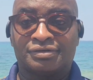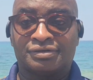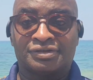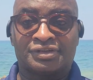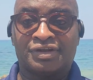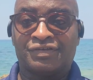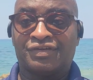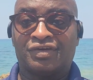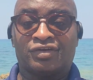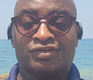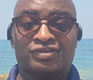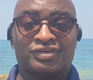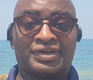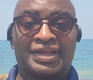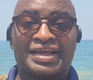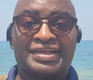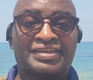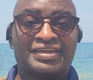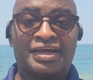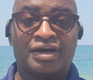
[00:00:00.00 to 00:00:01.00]
give us an
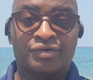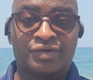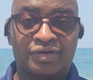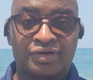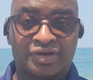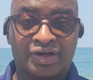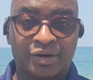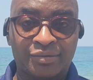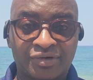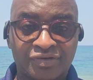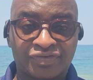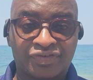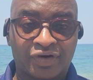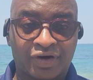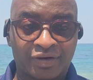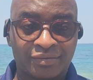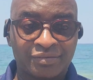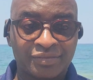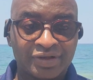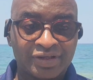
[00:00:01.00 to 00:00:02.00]
idea where you're coming
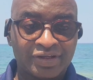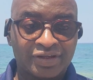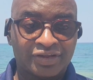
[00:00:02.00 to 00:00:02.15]
from,